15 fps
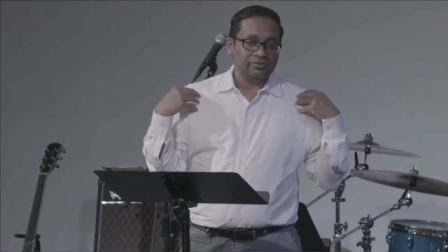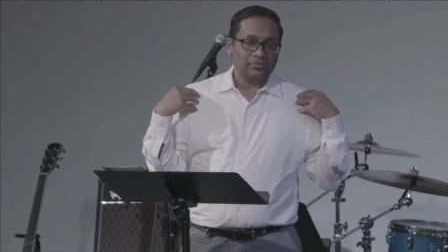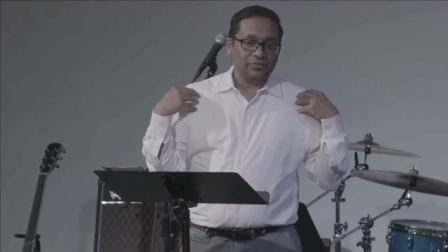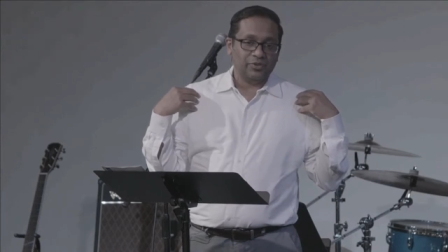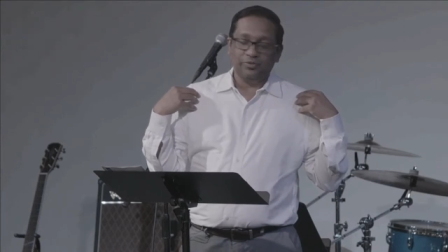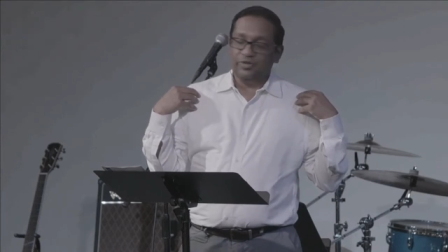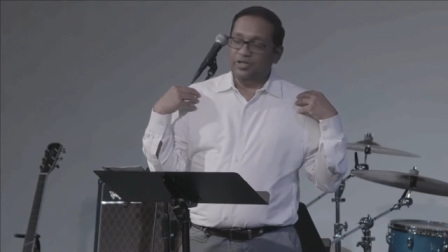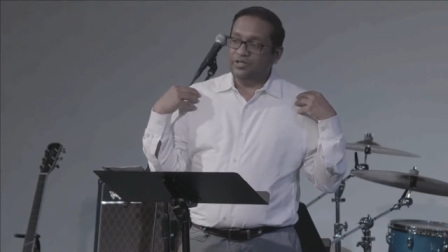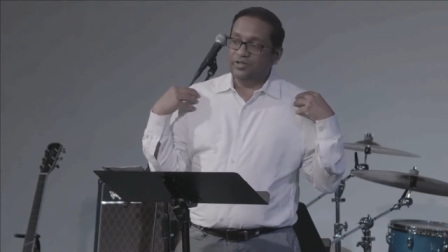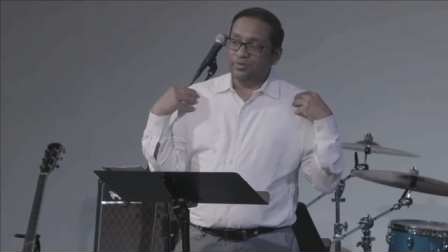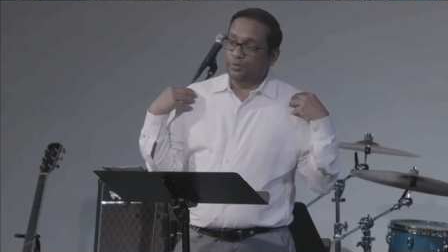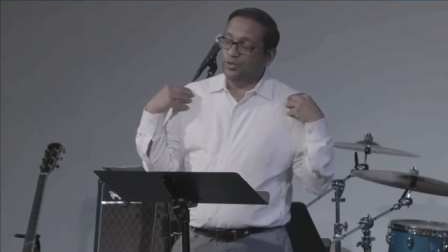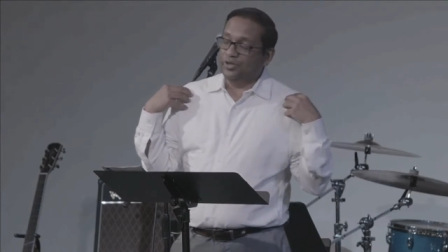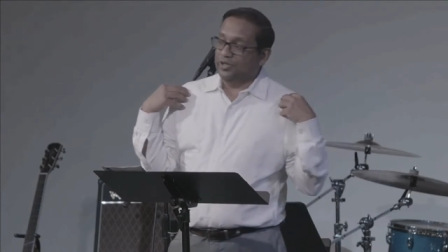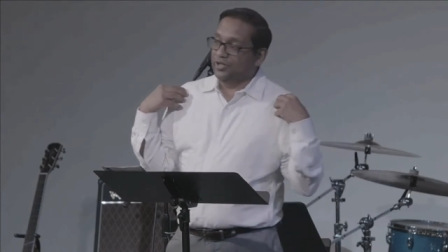The
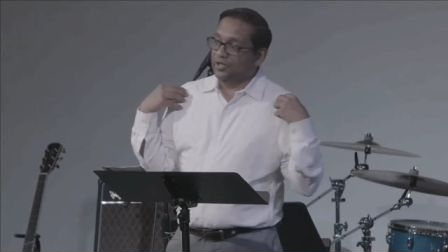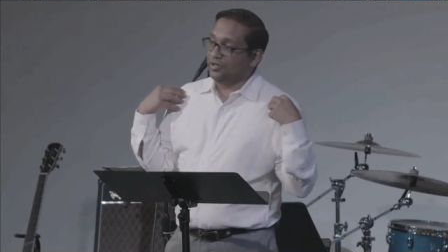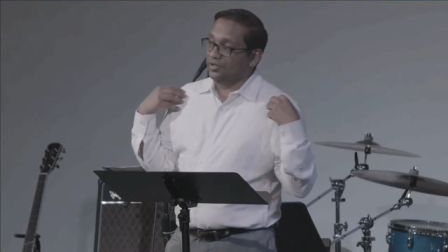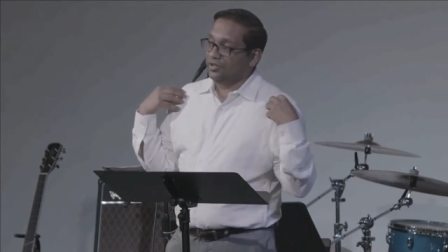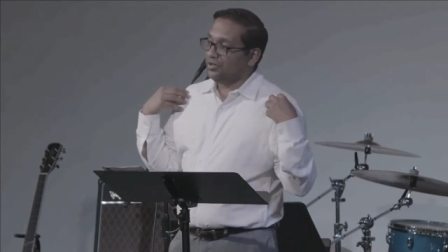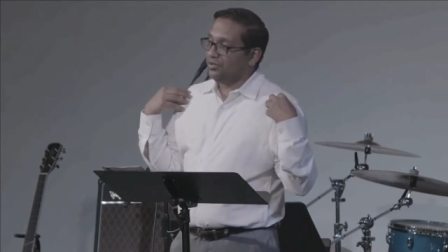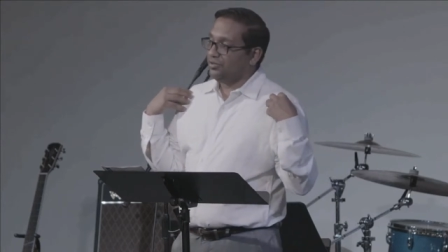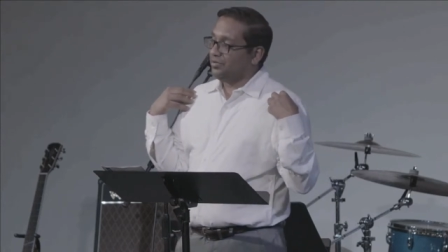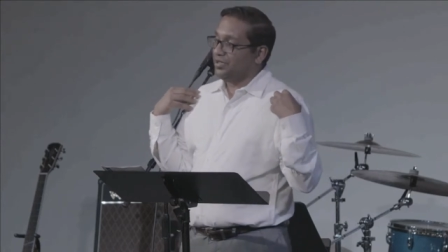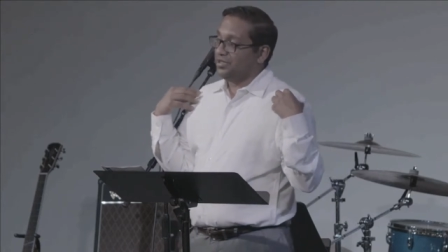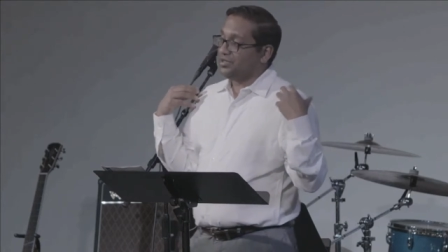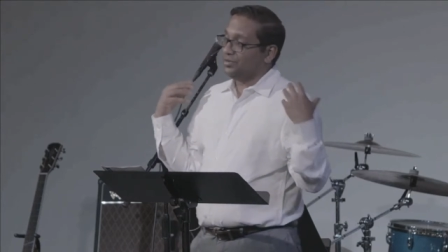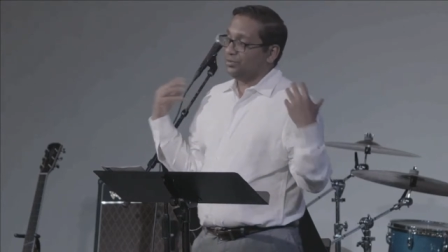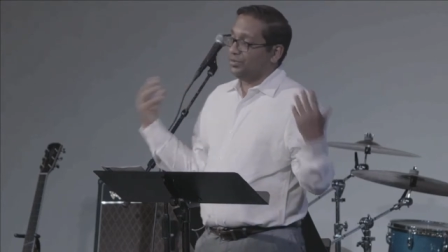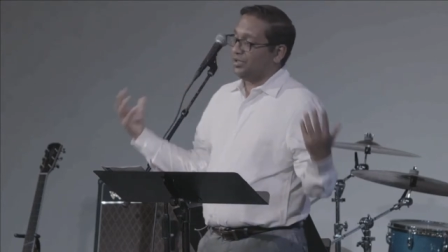reason we're here, the
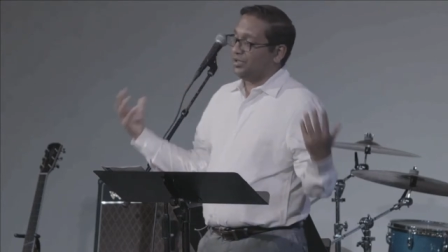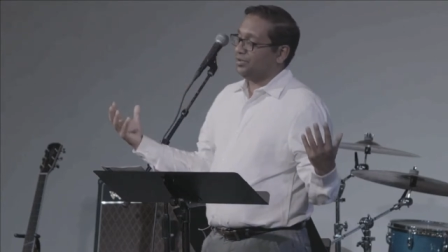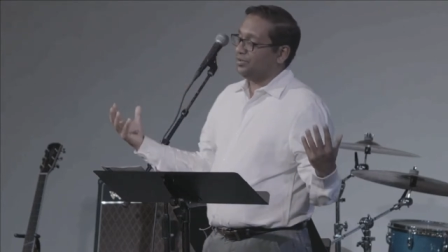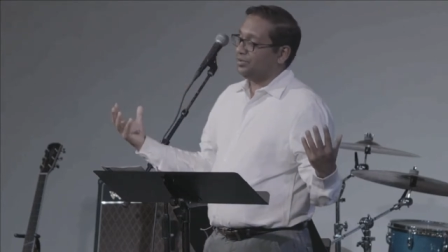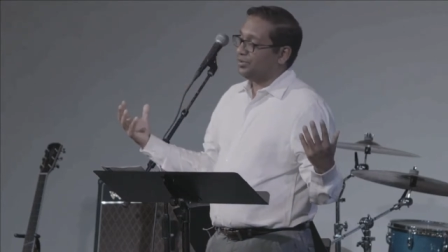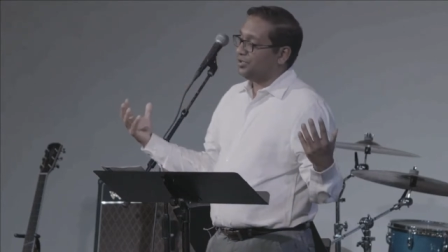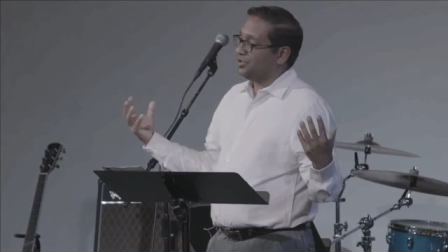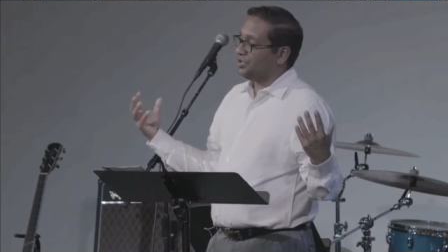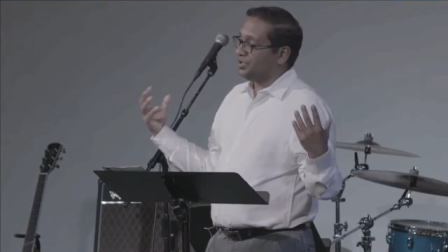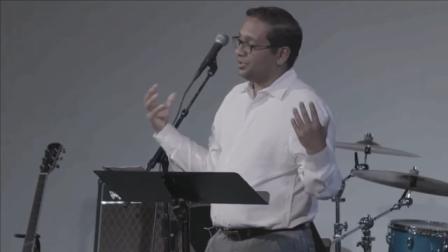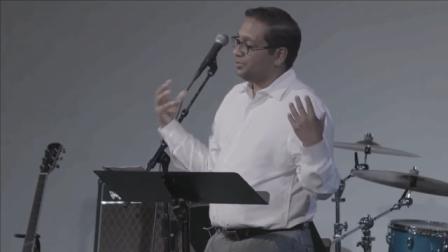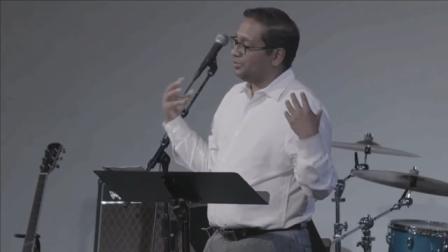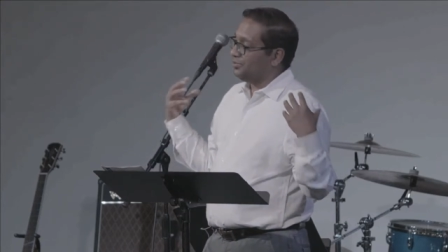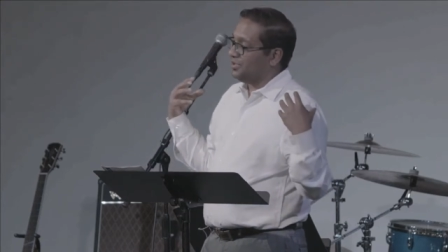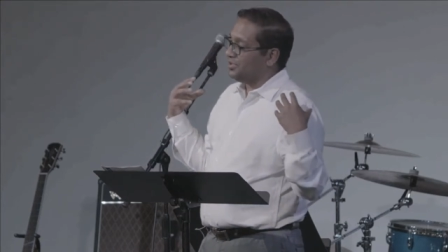reason we can
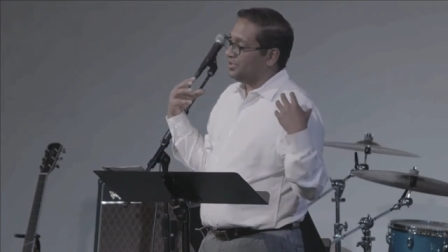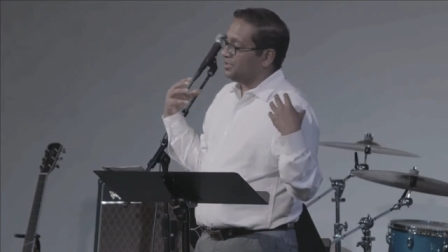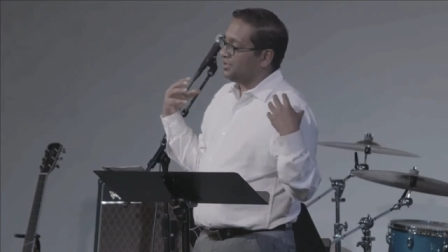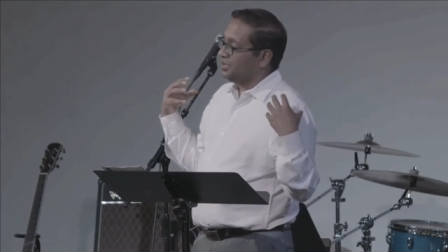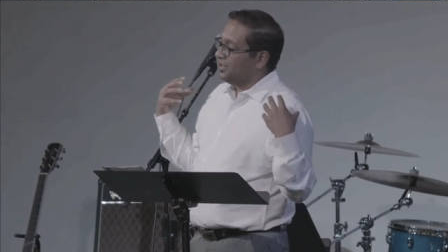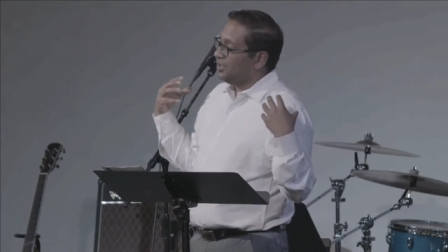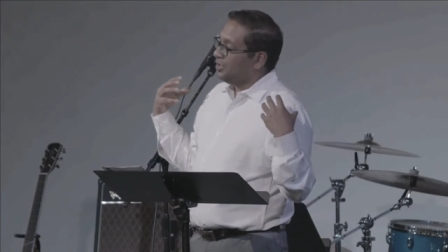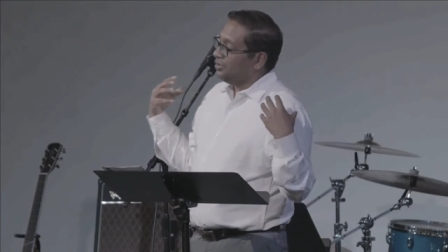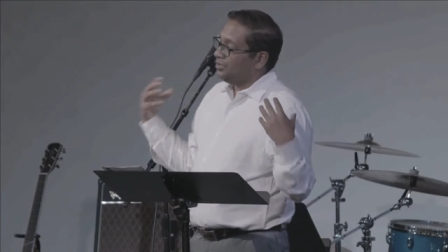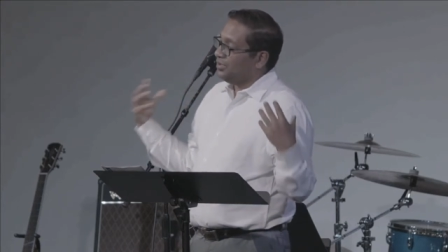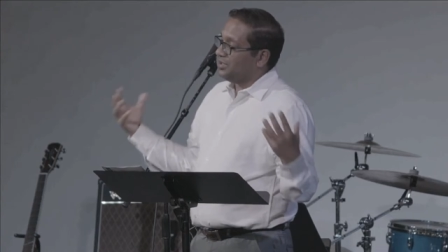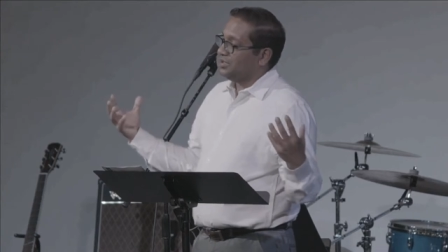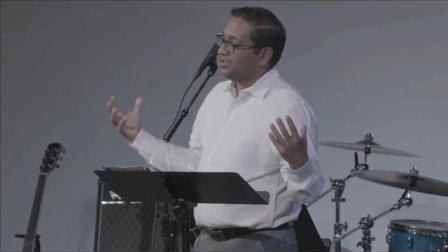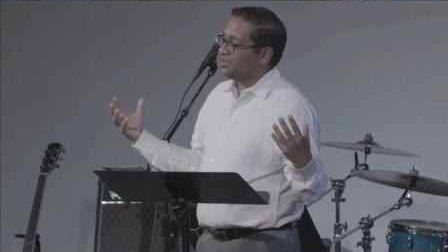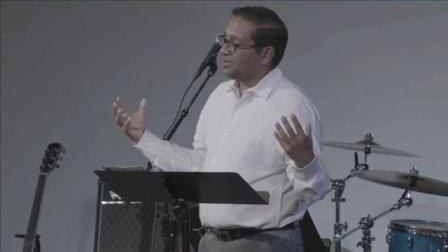worship, the reason
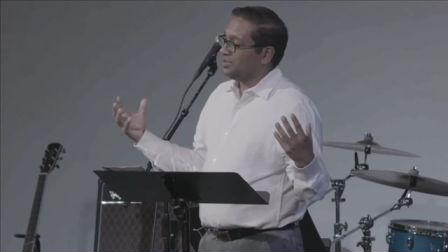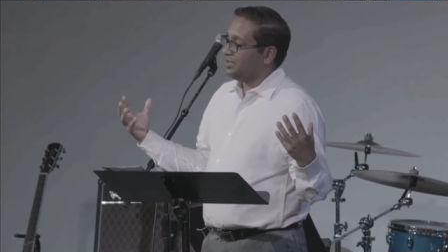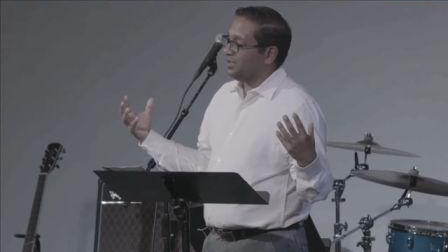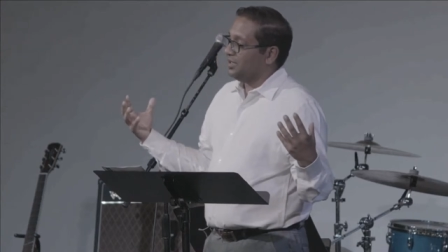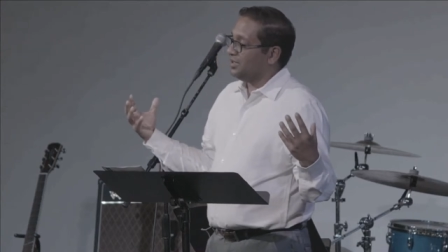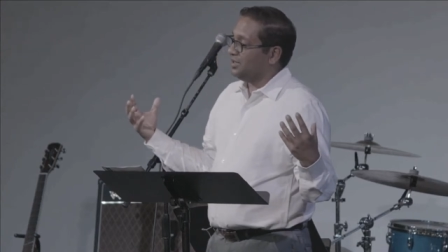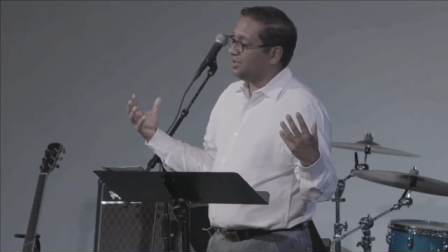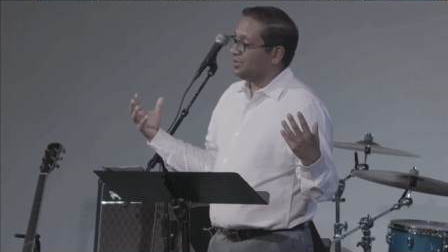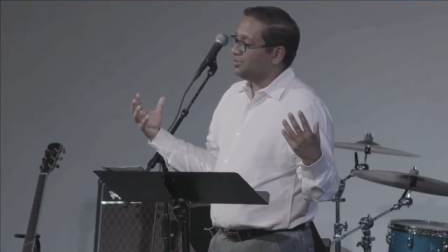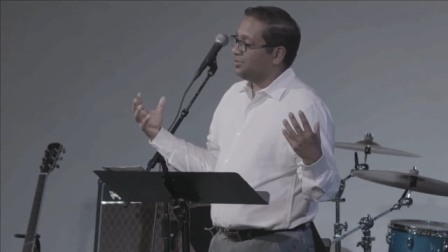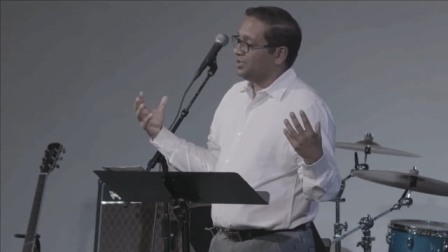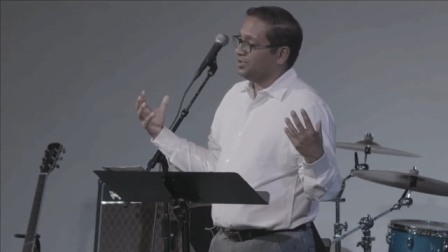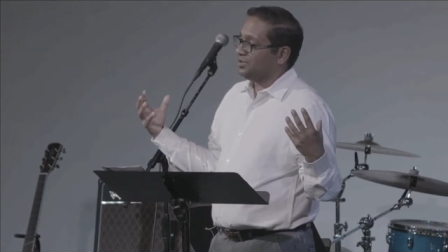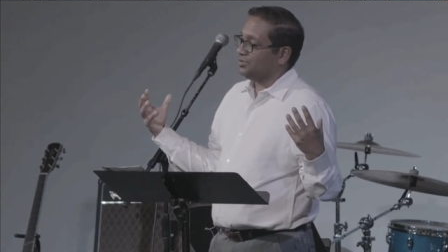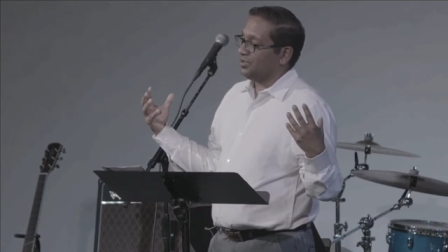we can sing is
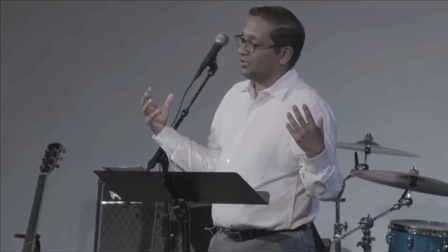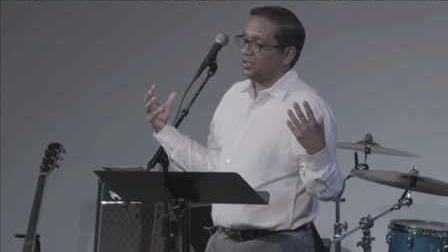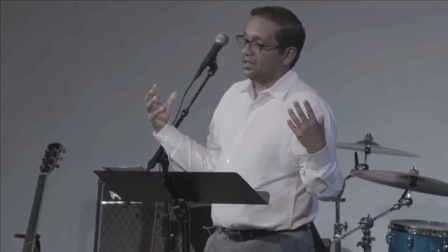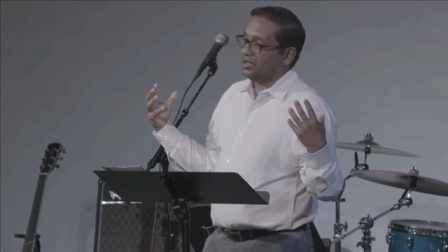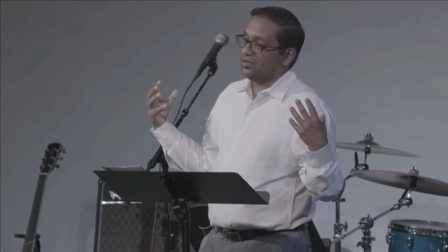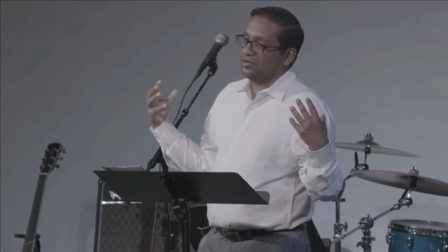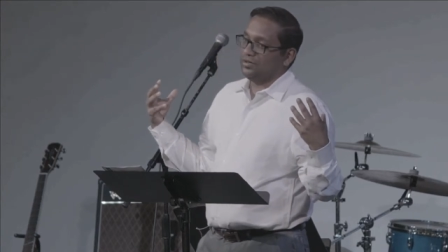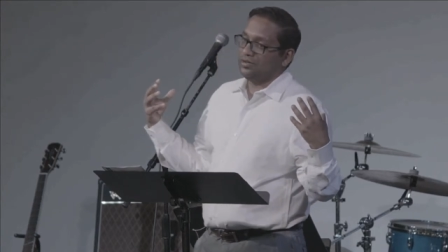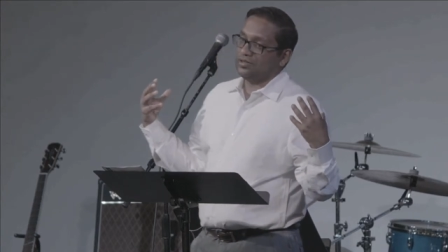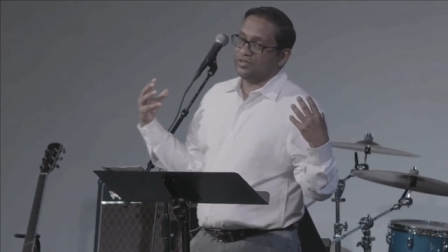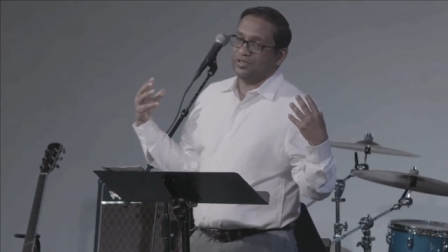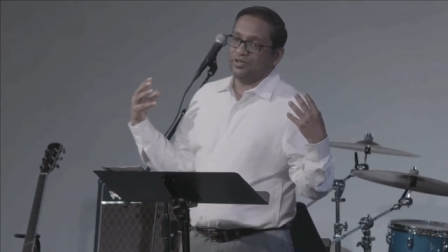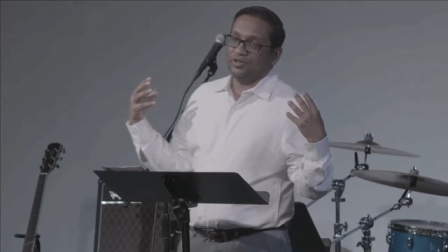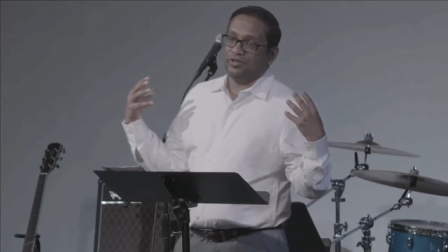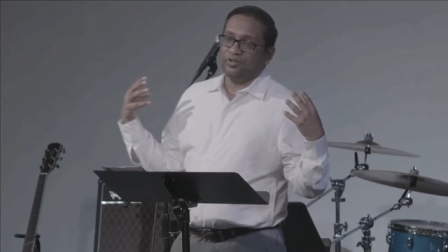because when God looks
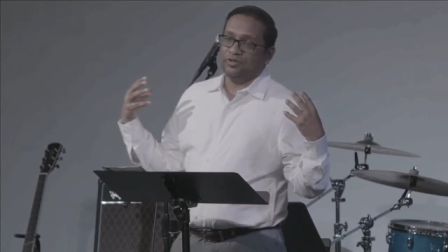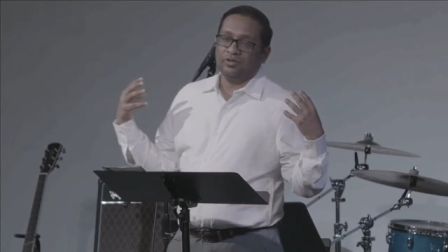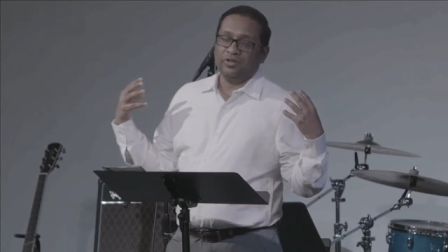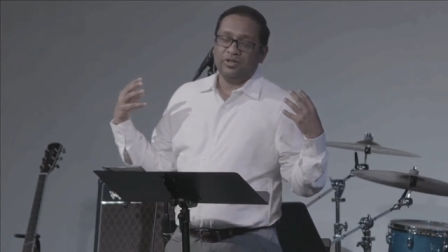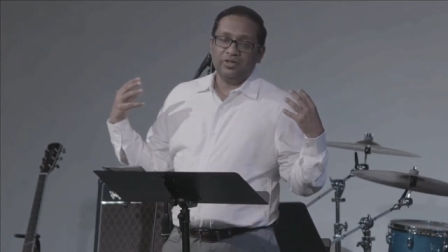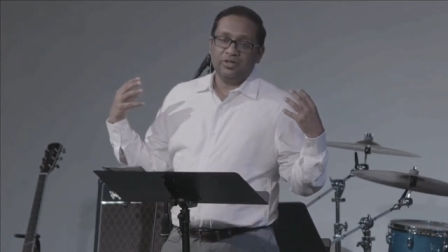at you